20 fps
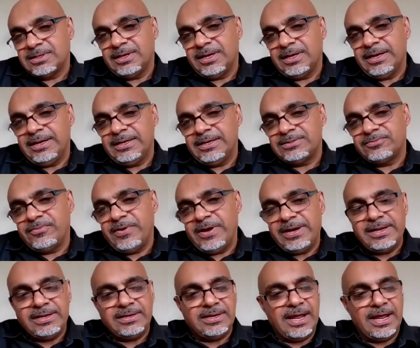it's
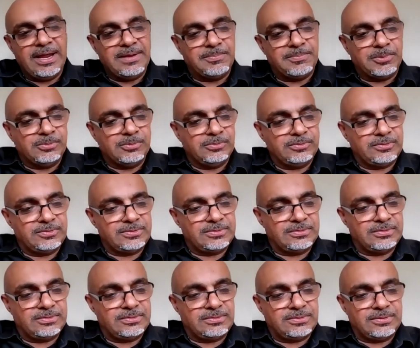really enabled
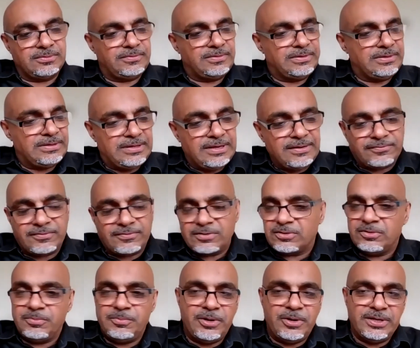sort of different
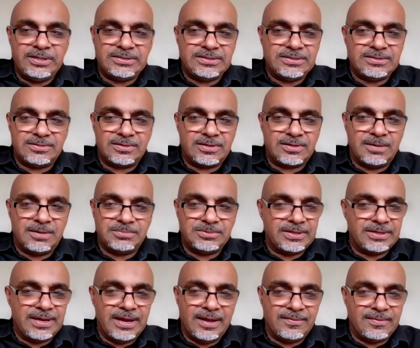communities to come
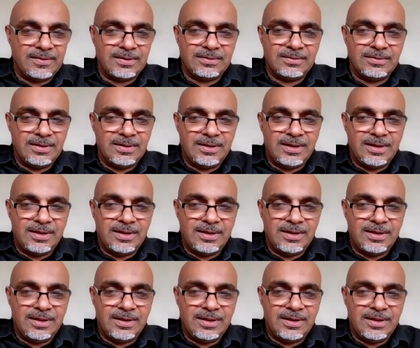together